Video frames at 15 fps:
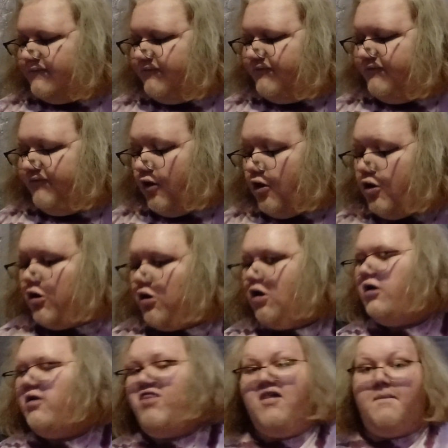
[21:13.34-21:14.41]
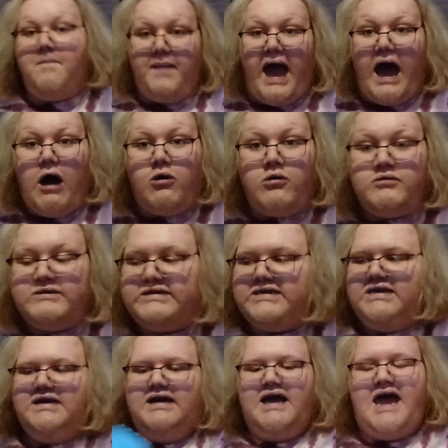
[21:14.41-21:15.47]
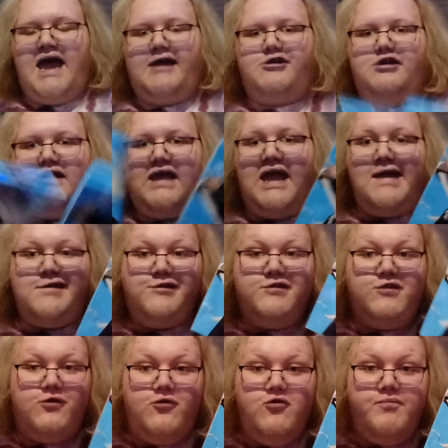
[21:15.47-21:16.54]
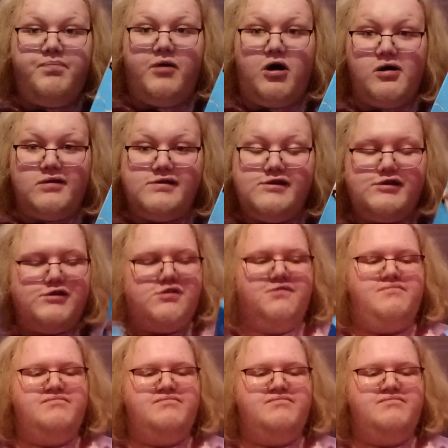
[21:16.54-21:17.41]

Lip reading: 4, The Bount, actually has 2 parts.